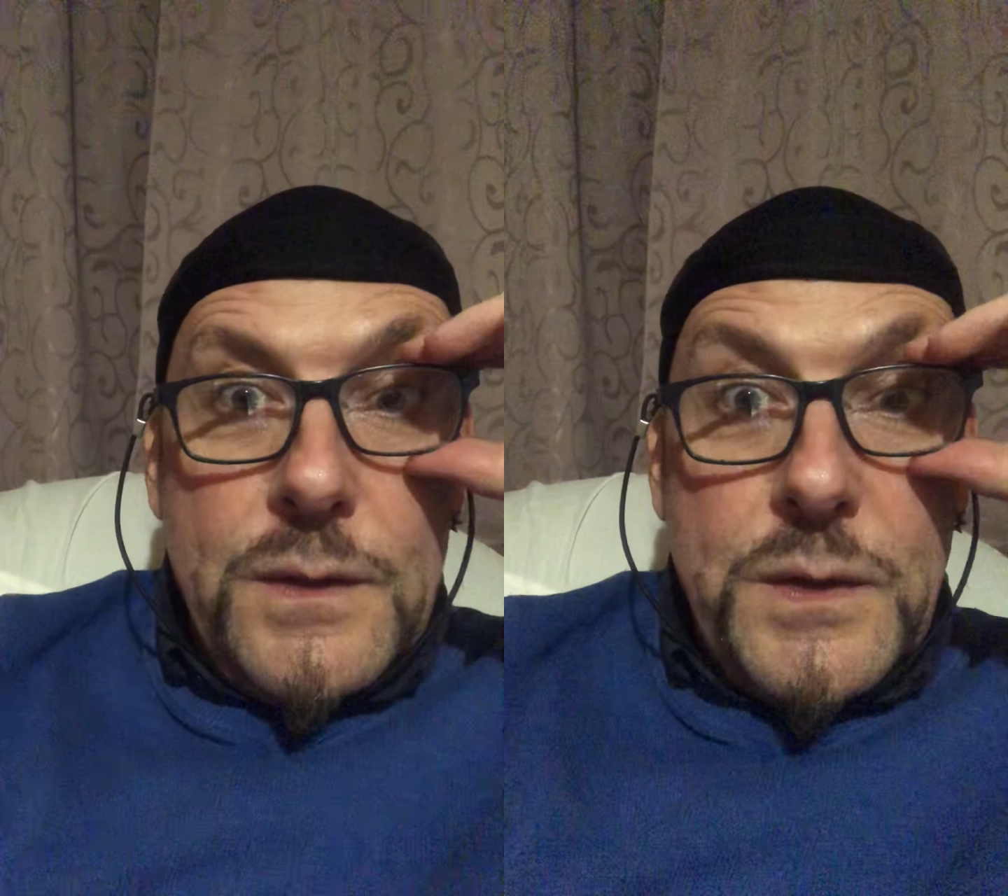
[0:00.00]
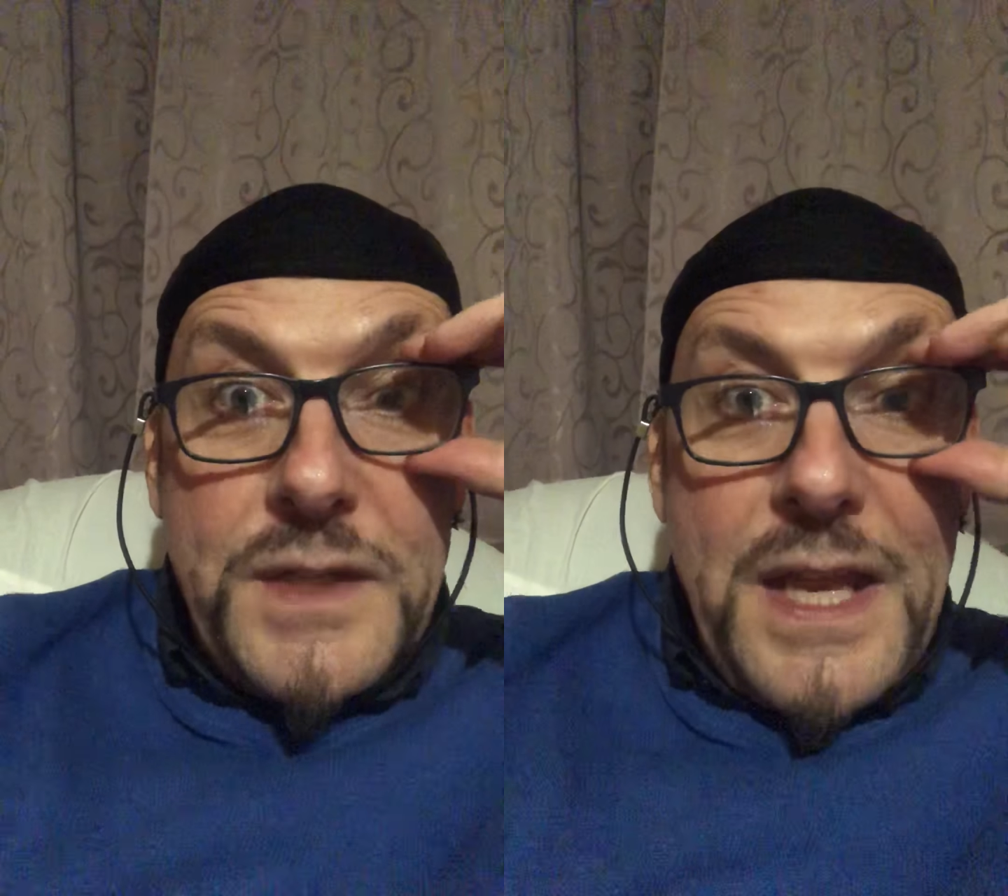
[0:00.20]

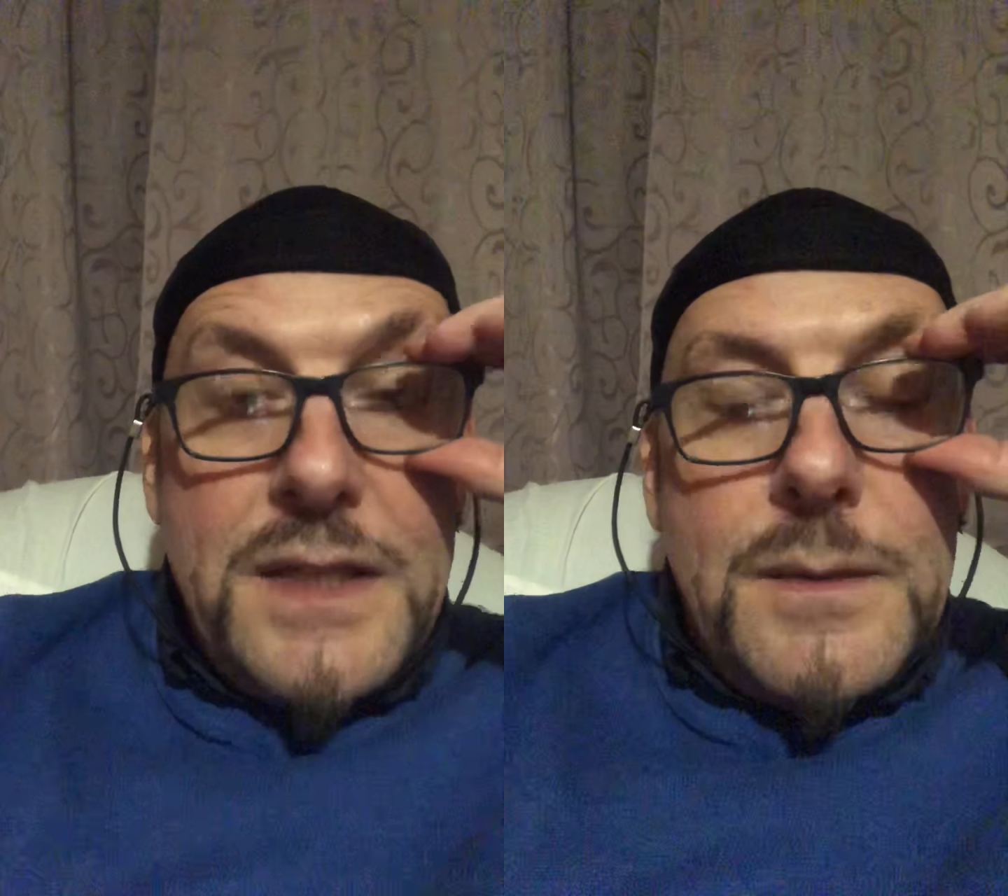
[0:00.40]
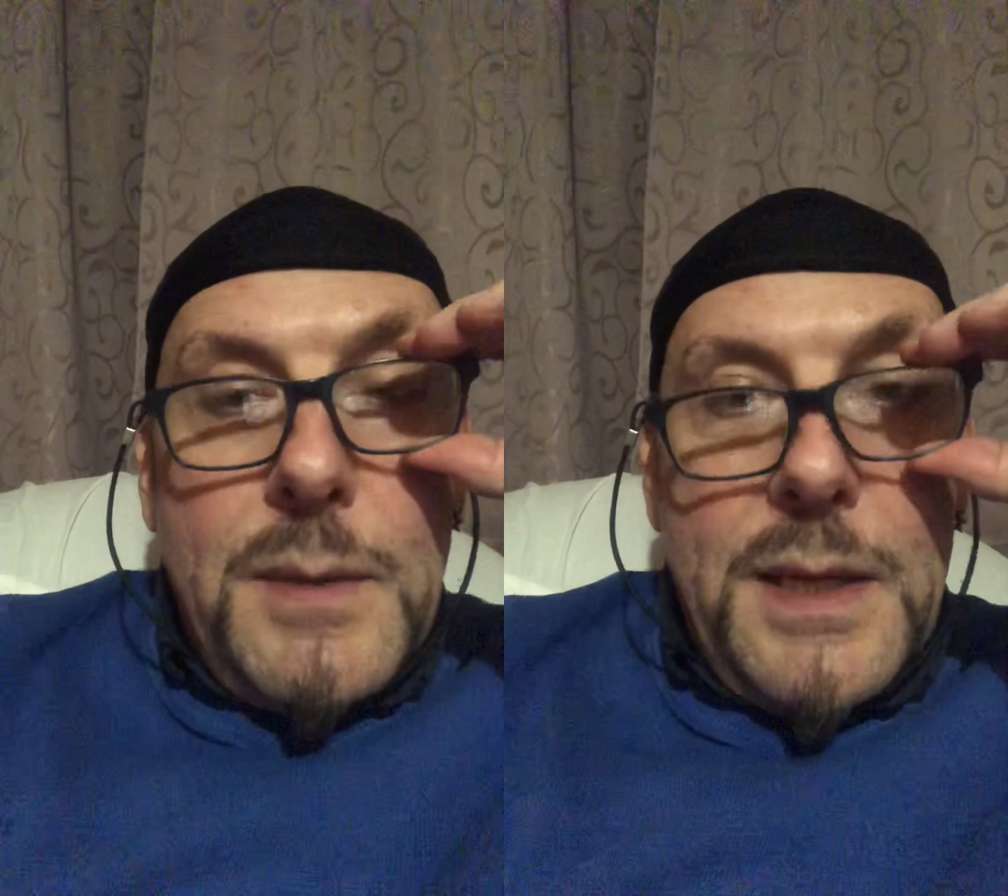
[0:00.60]

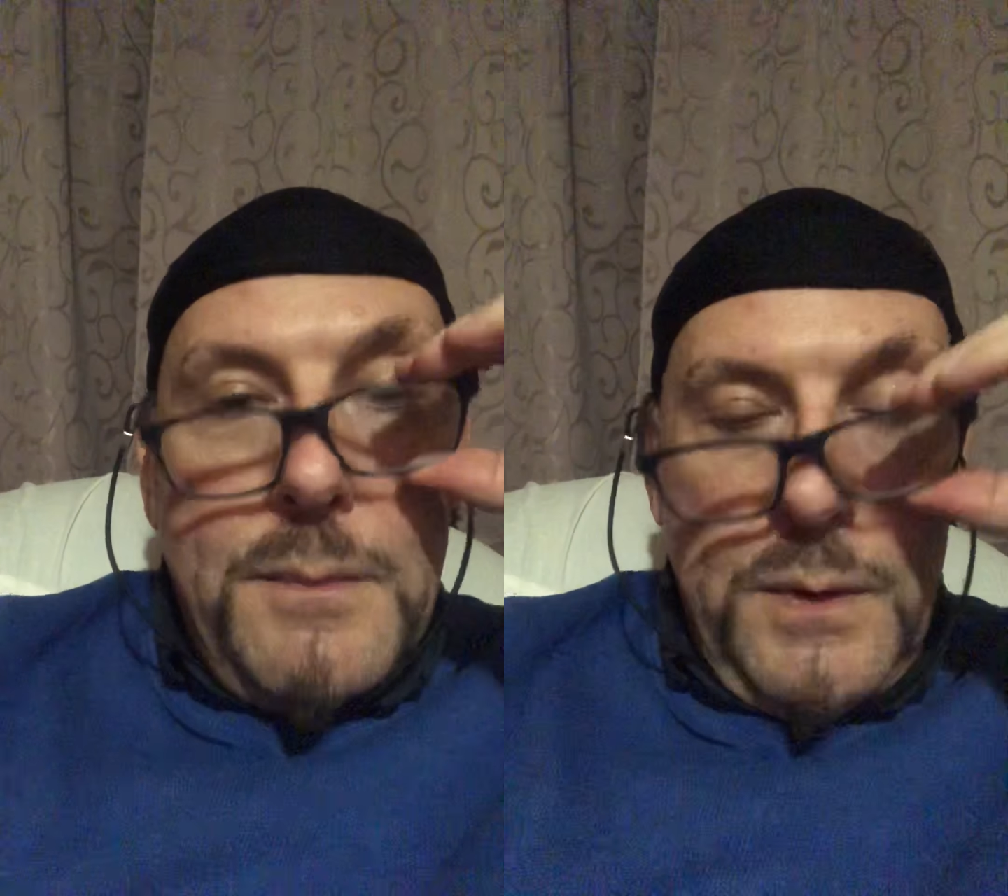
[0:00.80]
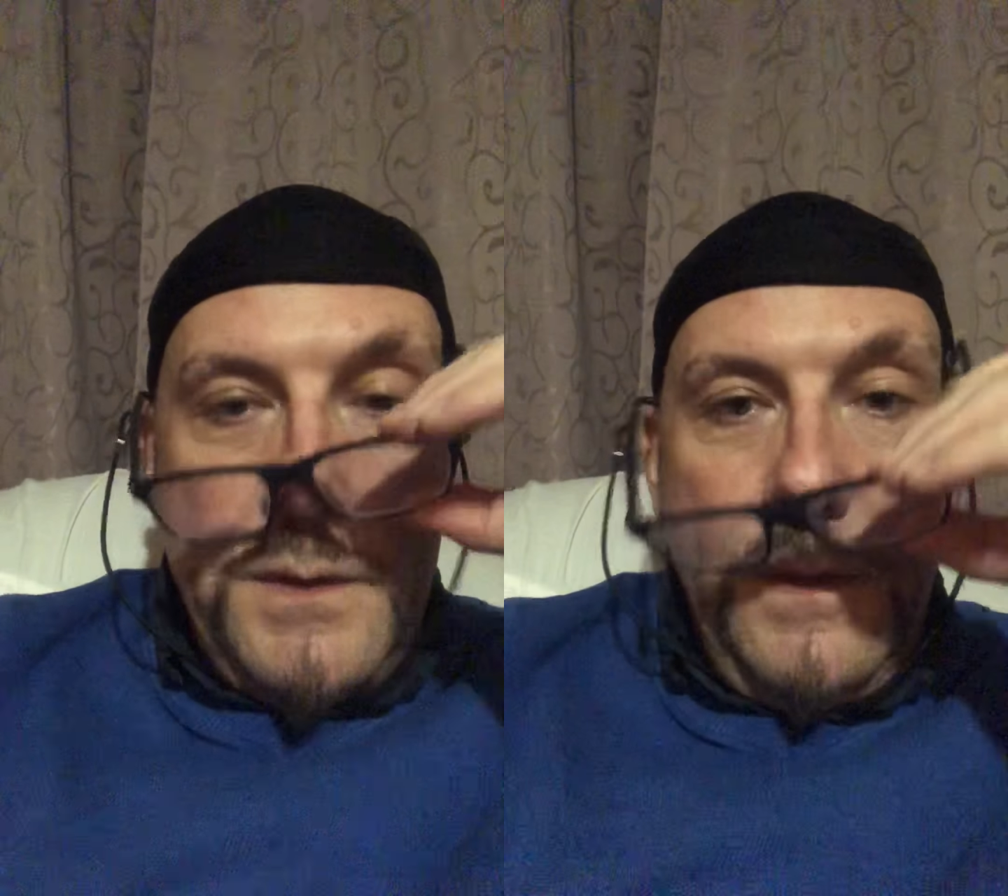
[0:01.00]
ostensibly
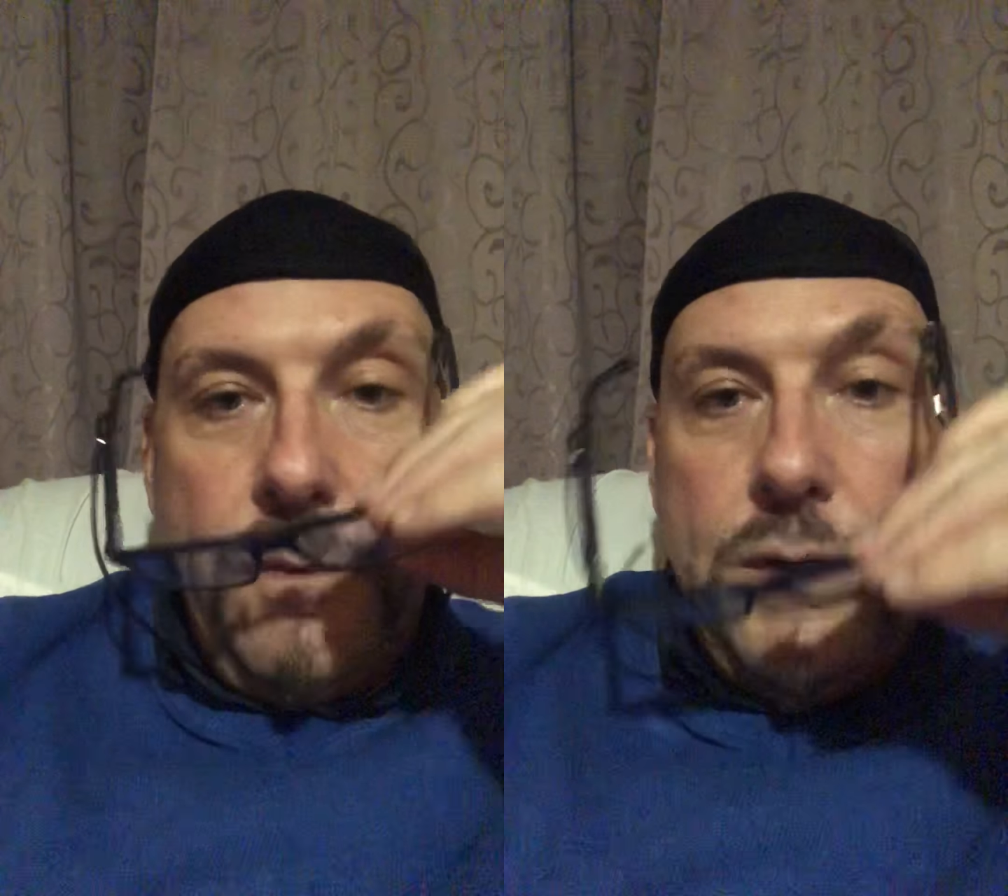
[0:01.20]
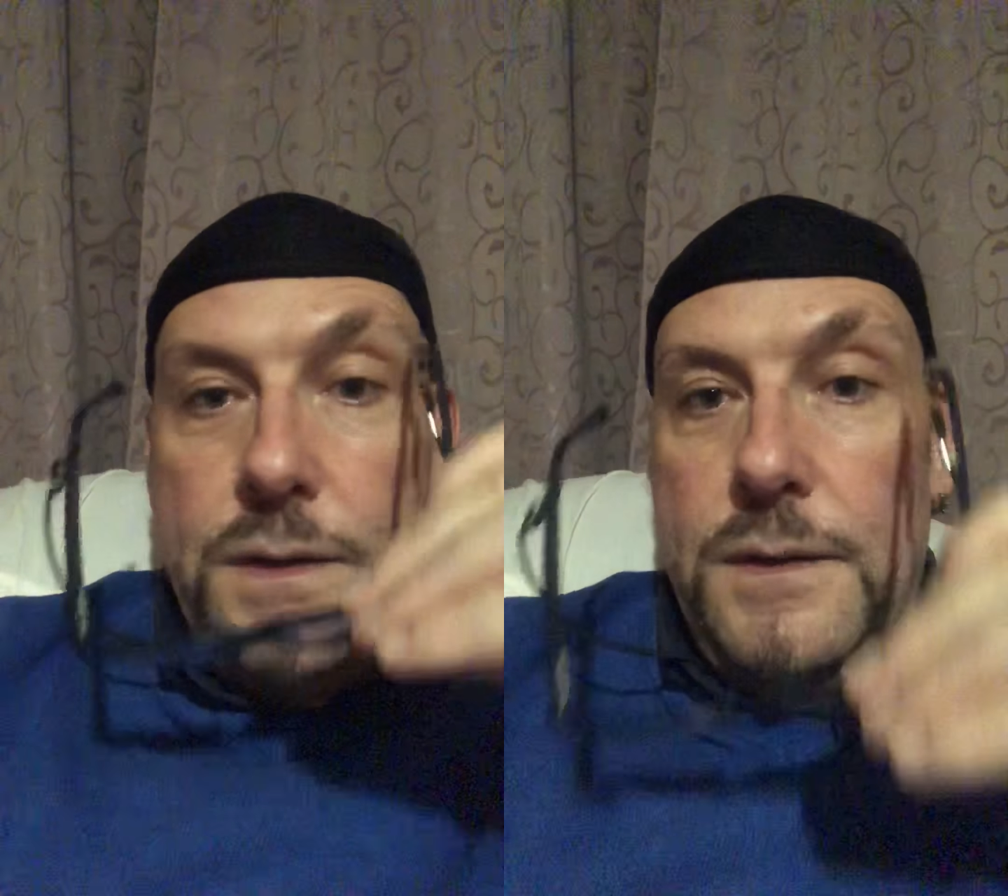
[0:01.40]
positive
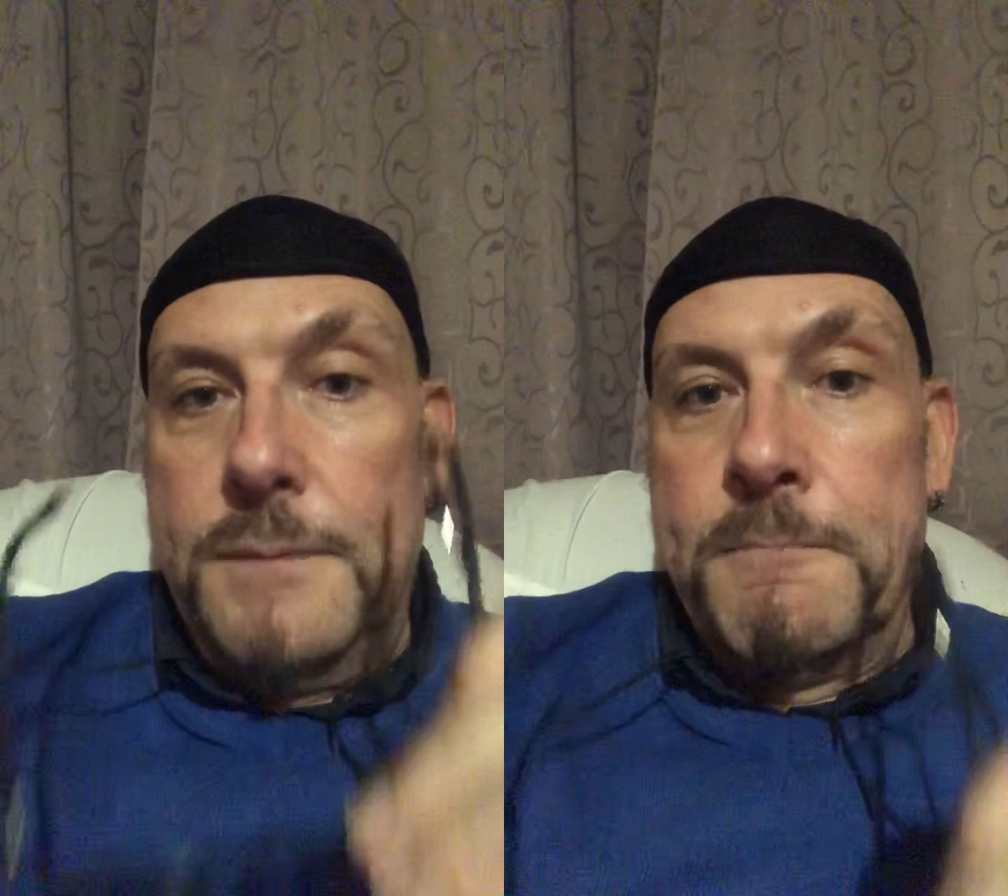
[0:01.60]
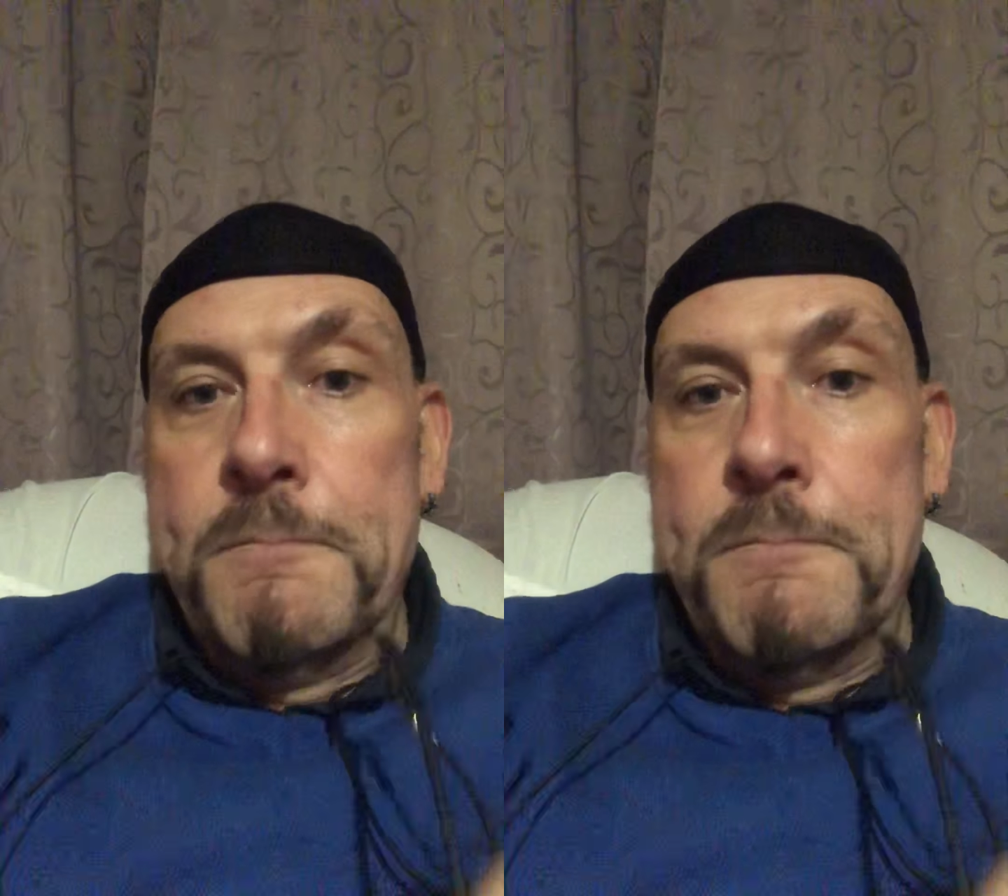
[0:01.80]
reasons.